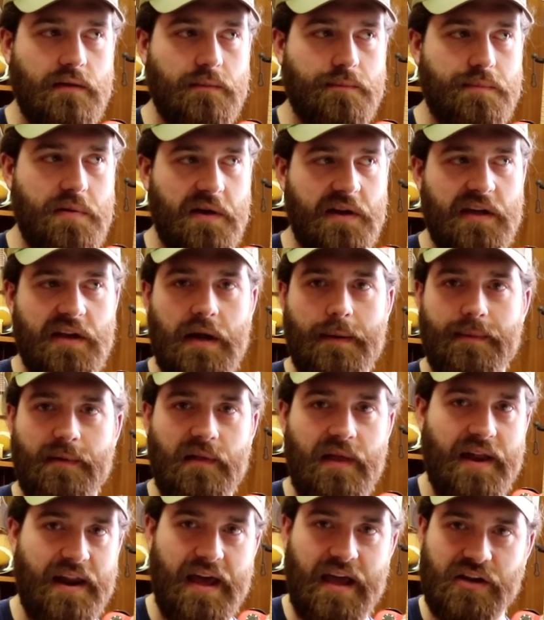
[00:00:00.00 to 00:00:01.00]
picking up a
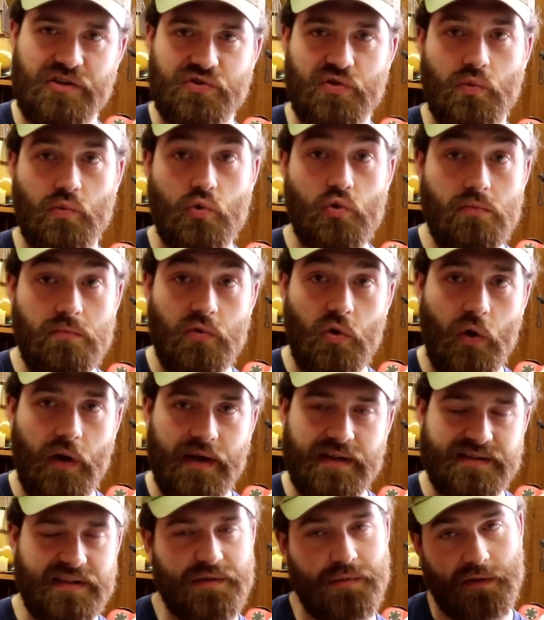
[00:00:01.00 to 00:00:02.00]
lot of extra room
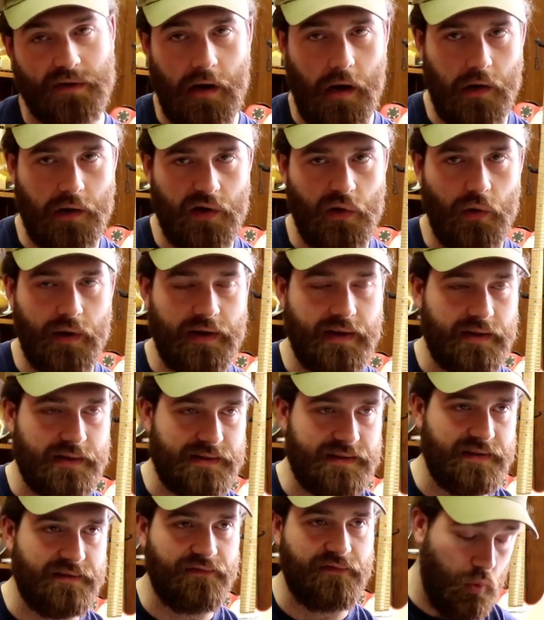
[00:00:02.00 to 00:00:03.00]
noise. That's what cardioid
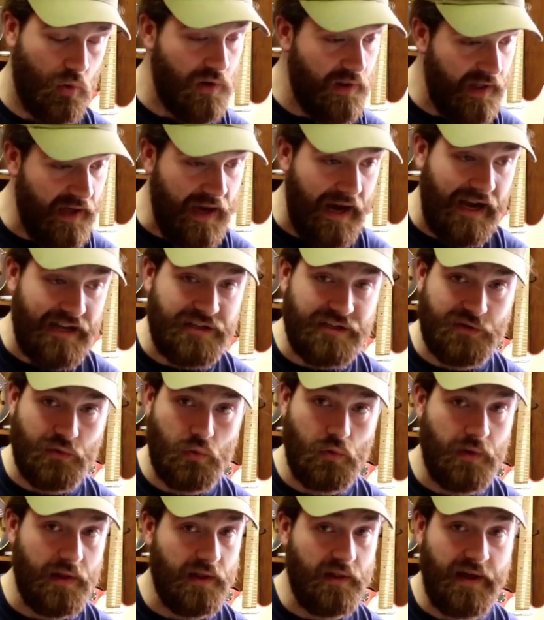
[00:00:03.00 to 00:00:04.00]
is. I just
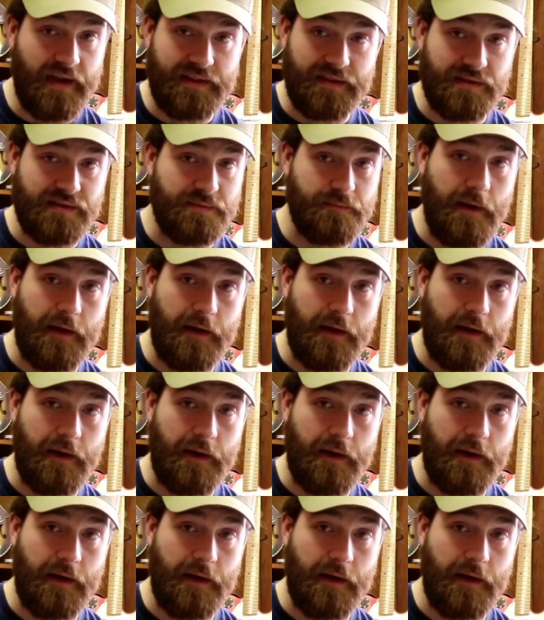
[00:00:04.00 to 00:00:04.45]
really like this